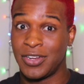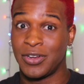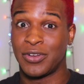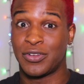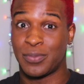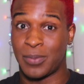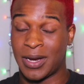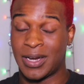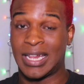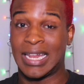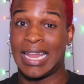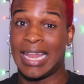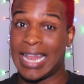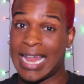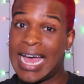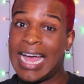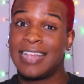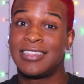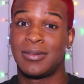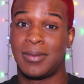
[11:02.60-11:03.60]
you're spreading
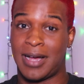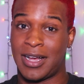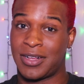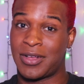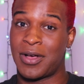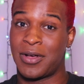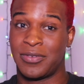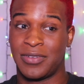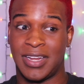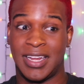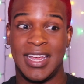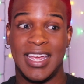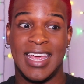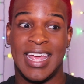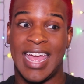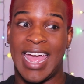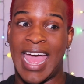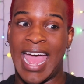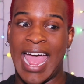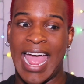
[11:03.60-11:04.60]
lies about COVID.
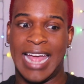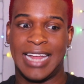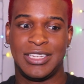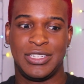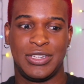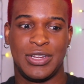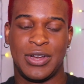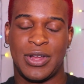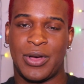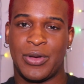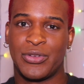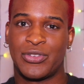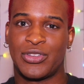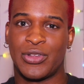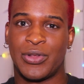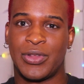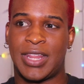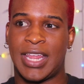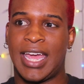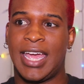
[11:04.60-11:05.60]
And, you know,
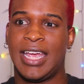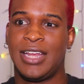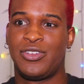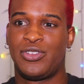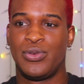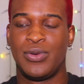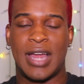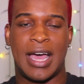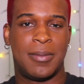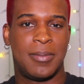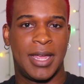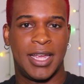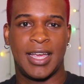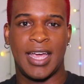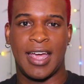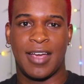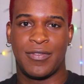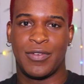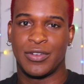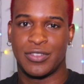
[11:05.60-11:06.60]
so they do not
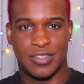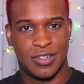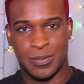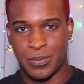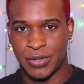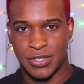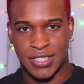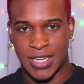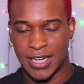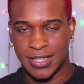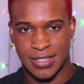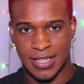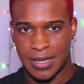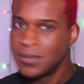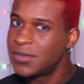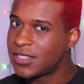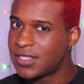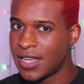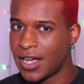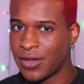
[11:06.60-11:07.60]
make efforts to protect
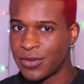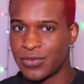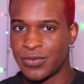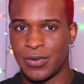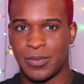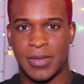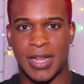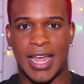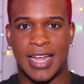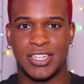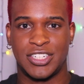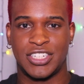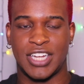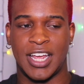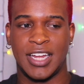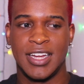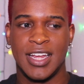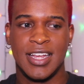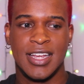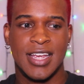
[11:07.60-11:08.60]
themselves from that
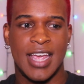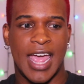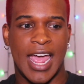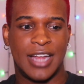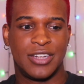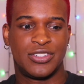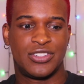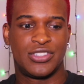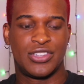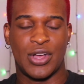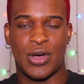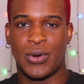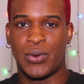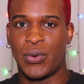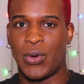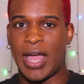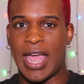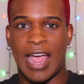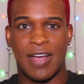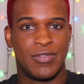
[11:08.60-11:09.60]
shit. And
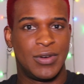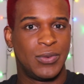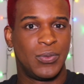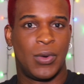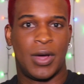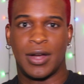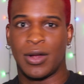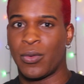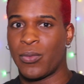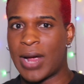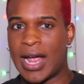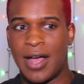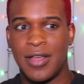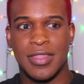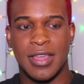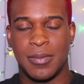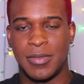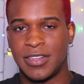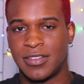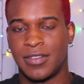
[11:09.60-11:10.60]
so everyone
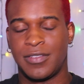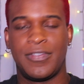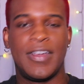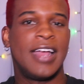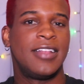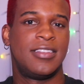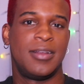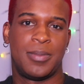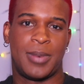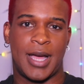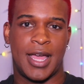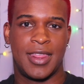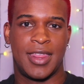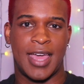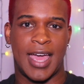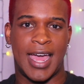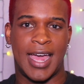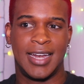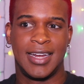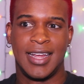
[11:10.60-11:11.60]
around them is affected by
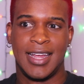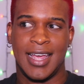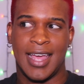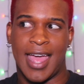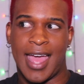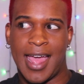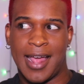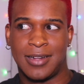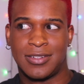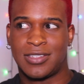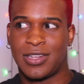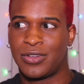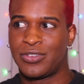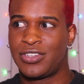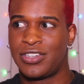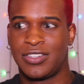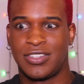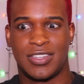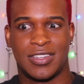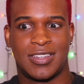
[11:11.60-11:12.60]
that. And so
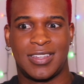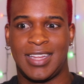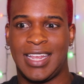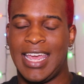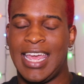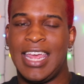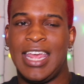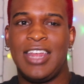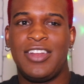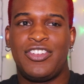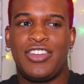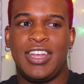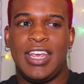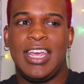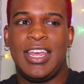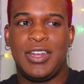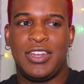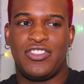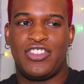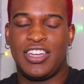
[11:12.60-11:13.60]
she's just,
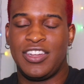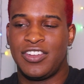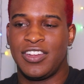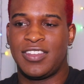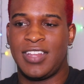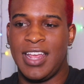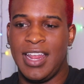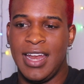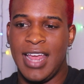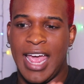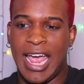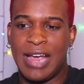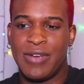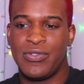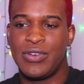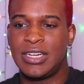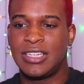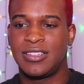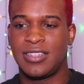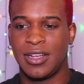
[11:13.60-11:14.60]
she just hit
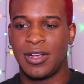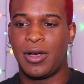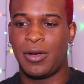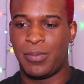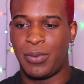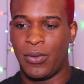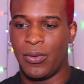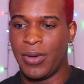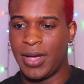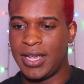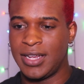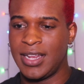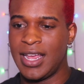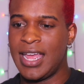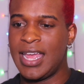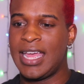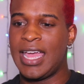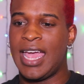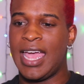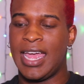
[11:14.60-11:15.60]
every single point,
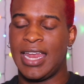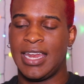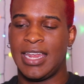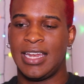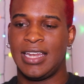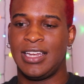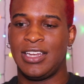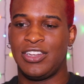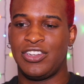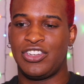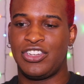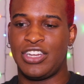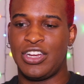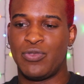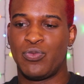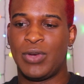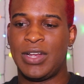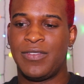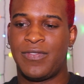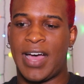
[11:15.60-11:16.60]
and it
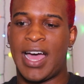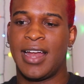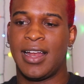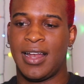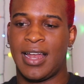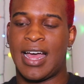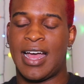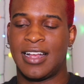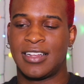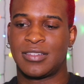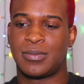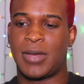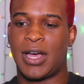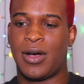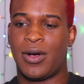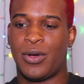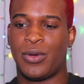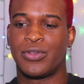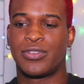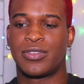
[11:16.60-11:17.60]
revitalized
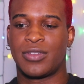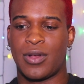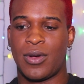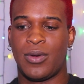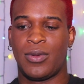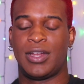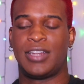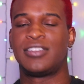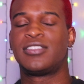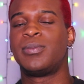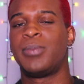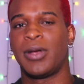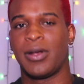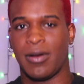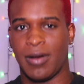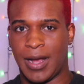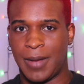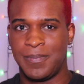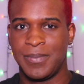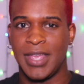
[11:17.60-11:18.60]
my whole soul and
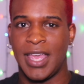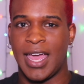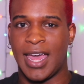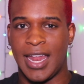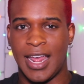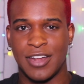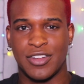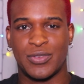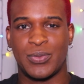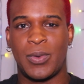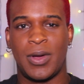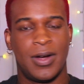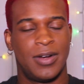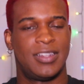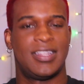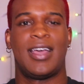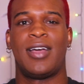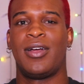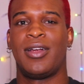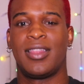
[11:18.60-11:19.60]
spirit. And I just
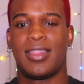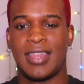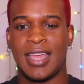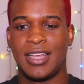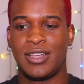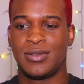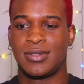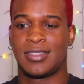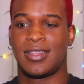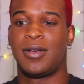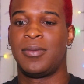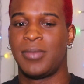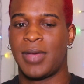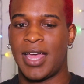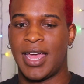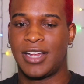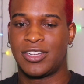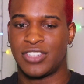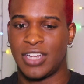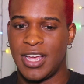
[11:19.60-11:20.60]
want to tell her thank you so
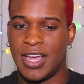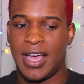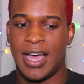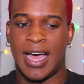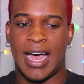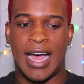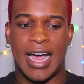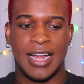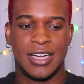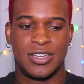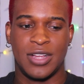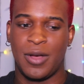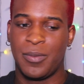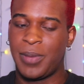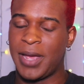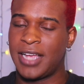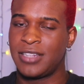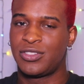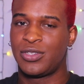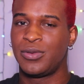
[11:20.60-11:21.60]
much.
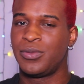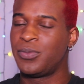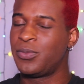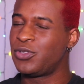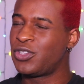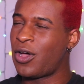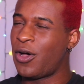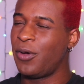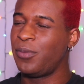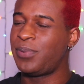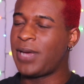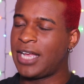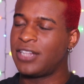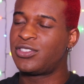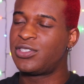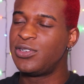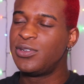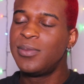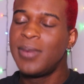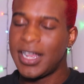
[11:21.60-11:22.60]
Don't pay
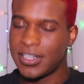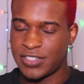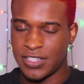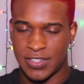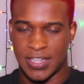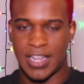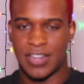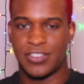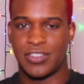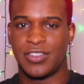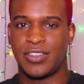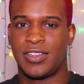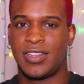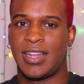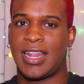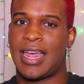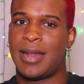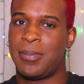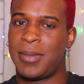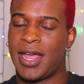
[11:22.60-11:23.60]
too much attention
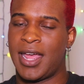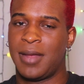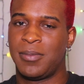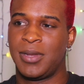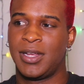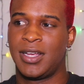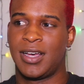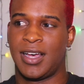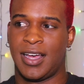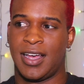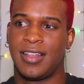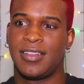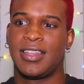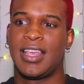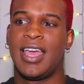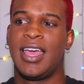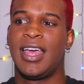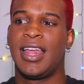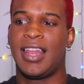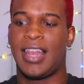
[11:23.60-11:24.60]
to that man,
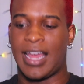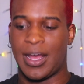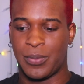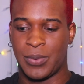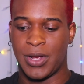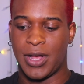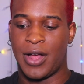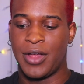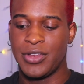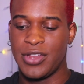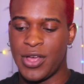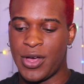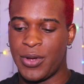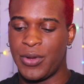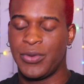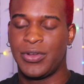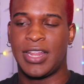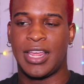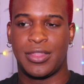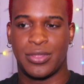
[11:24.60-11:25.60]
because like we all
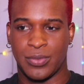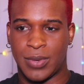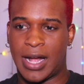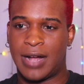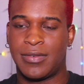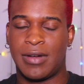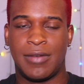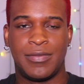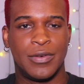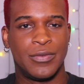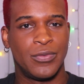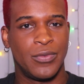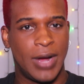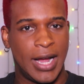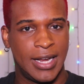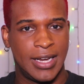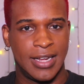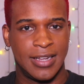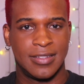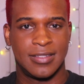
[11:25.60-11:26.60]
know, they thrive off of
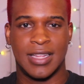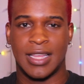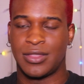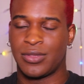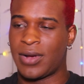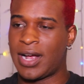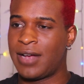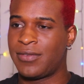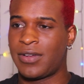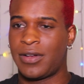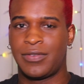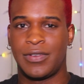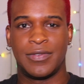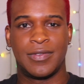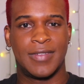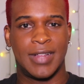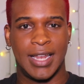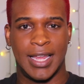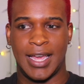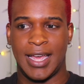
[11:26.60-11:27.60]
ratings, they thrive off
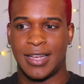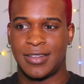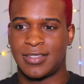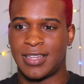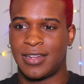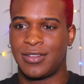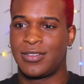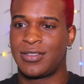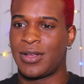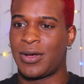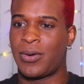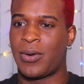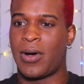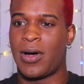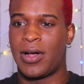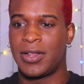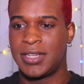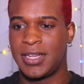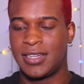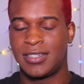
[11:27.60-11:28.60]
of clicks, and so
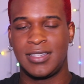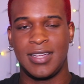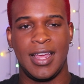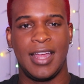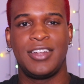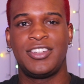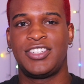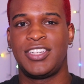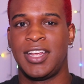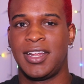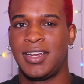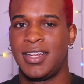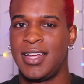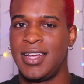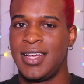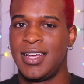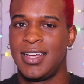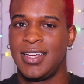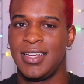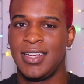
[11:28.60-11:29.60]
all the attention,
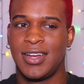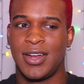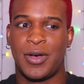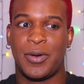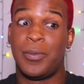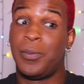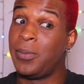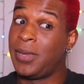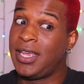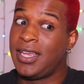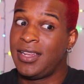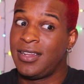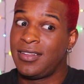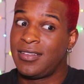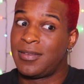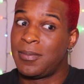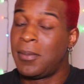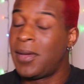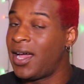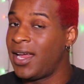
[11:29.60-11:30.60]
you know,
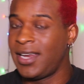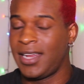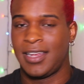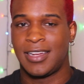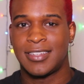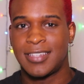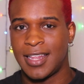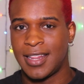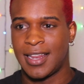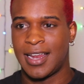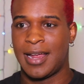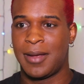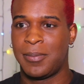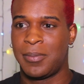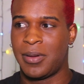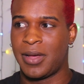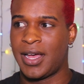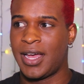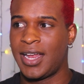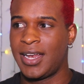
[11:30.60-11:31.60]
means money to
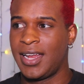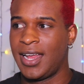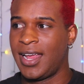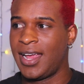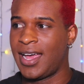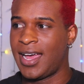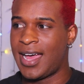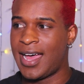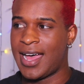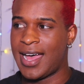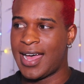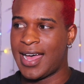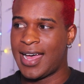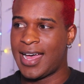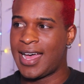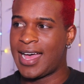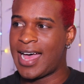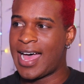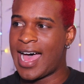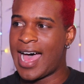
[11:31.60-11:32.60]
them. But
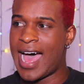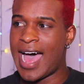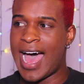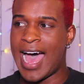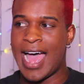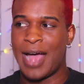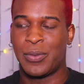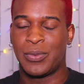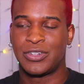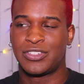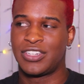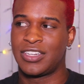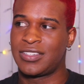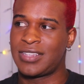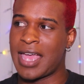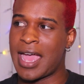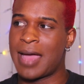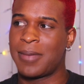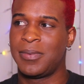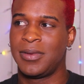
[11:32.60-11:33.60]
I was
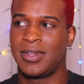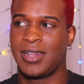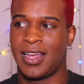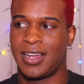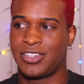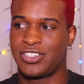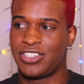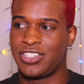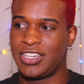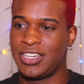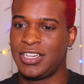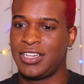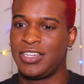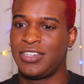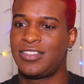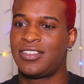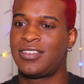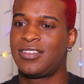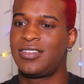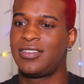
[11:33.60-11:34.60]
just happy that
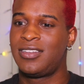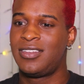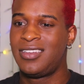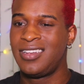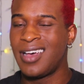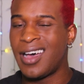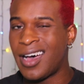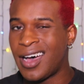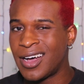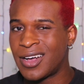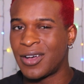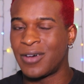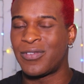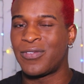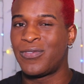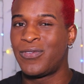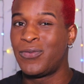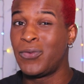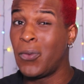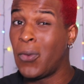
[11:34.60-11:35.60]
she stuck a
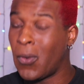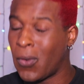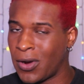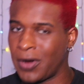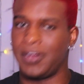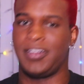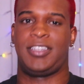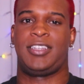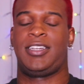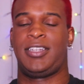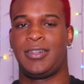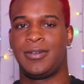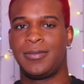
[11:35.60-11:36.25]
fork